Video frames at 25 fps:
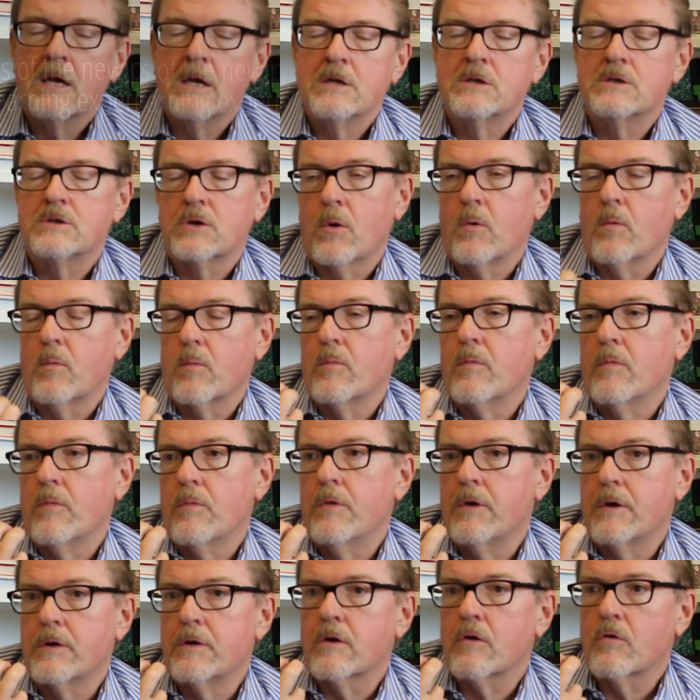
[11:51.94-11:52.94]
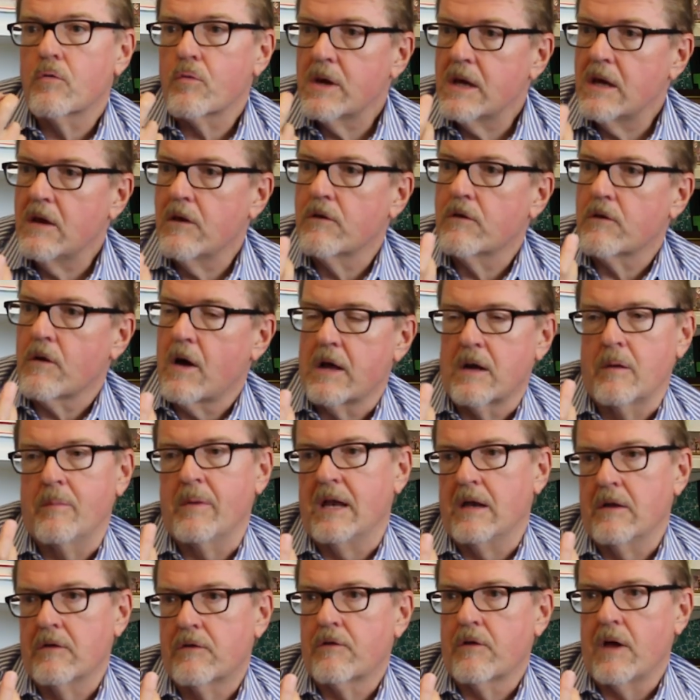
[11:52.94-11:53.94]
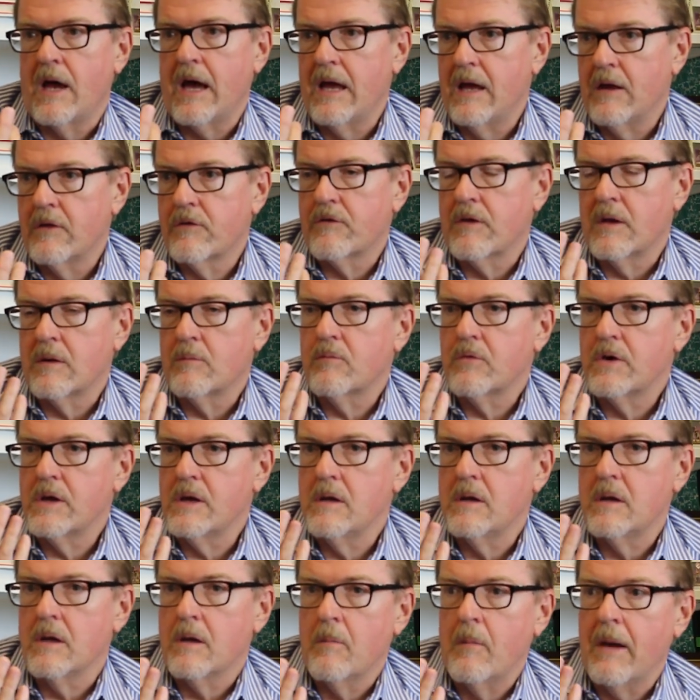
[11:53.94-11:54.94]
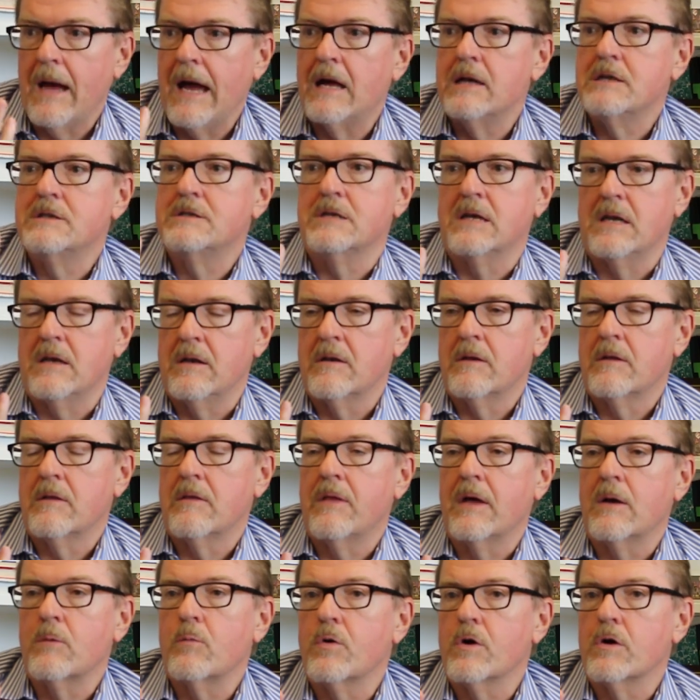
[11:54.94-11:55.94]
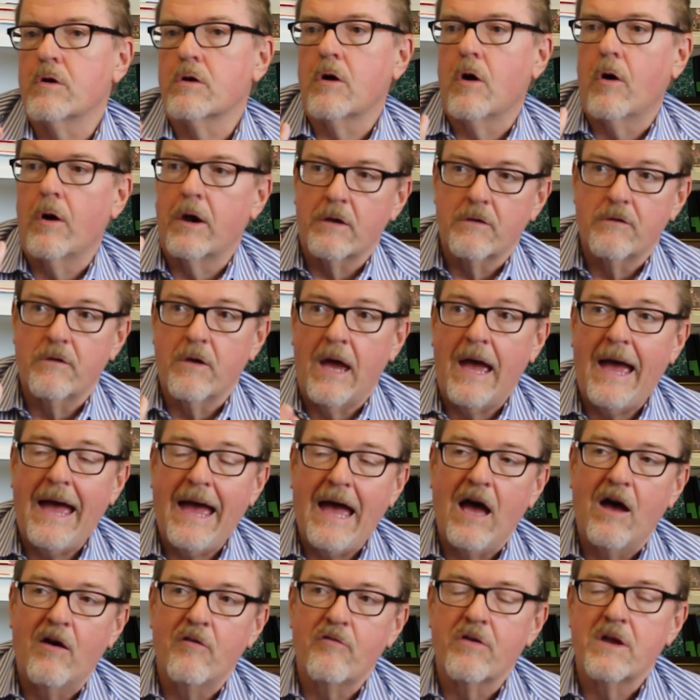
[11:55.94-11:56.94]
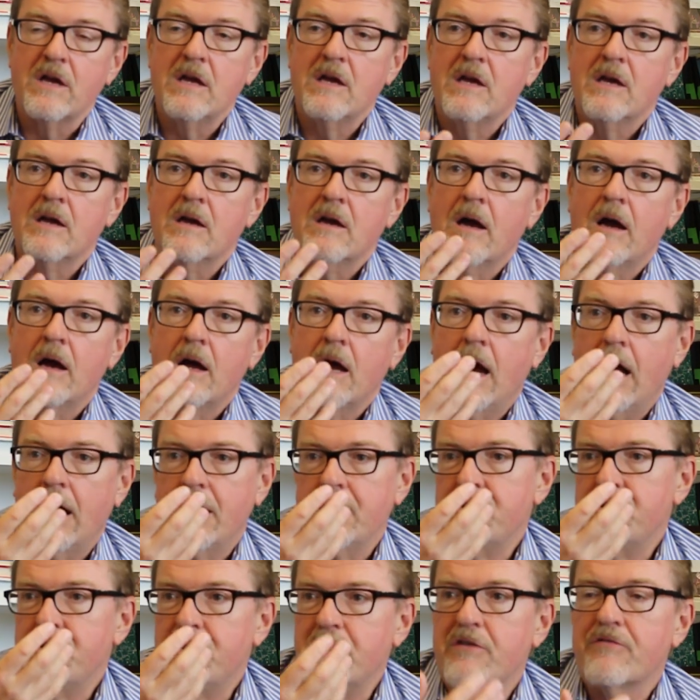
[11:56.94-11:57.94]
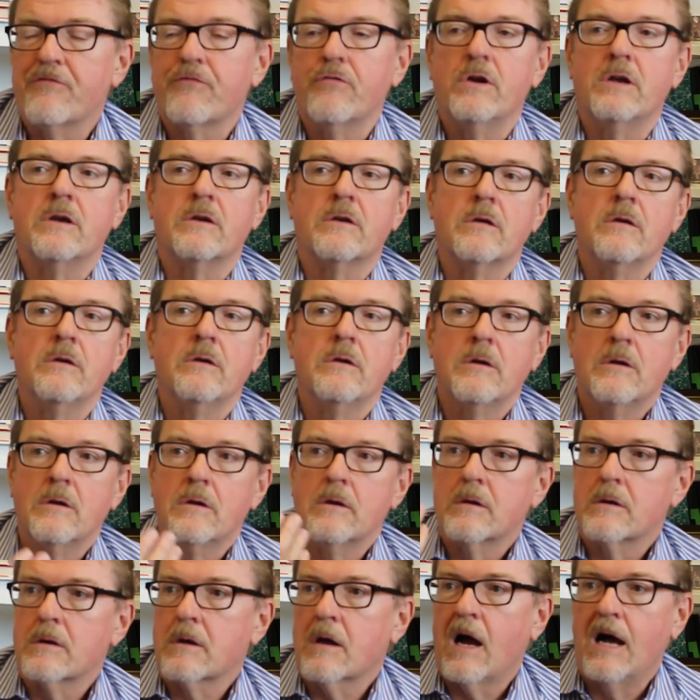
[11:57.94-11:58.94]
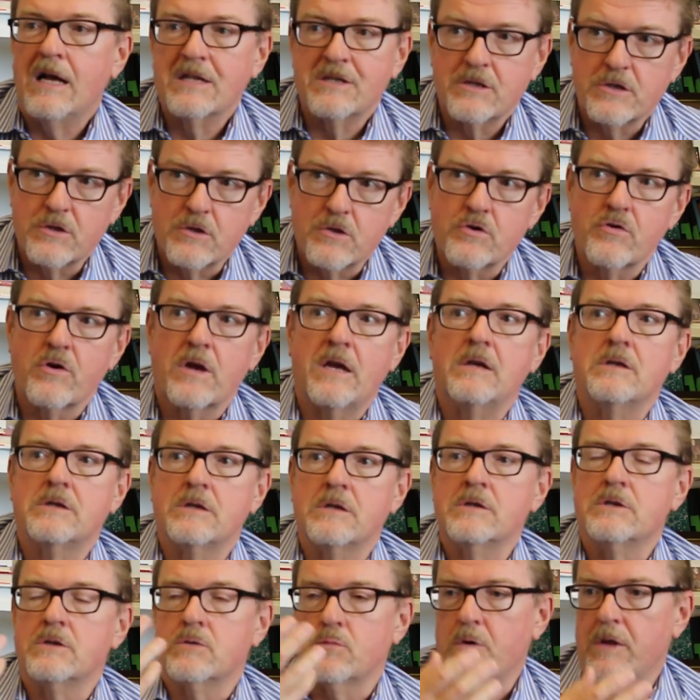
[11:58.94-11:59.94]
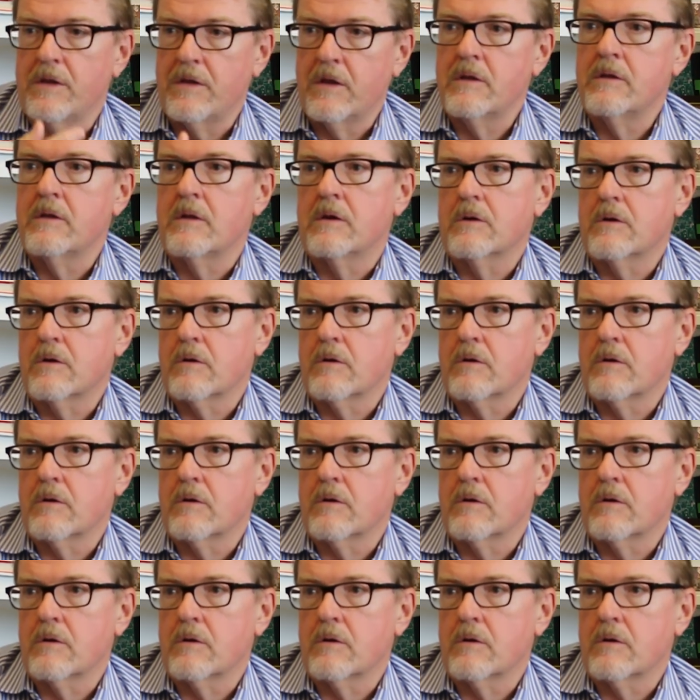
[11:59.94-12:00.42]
So the degree is automated science, and we imagine that we're going to have different concentrations within the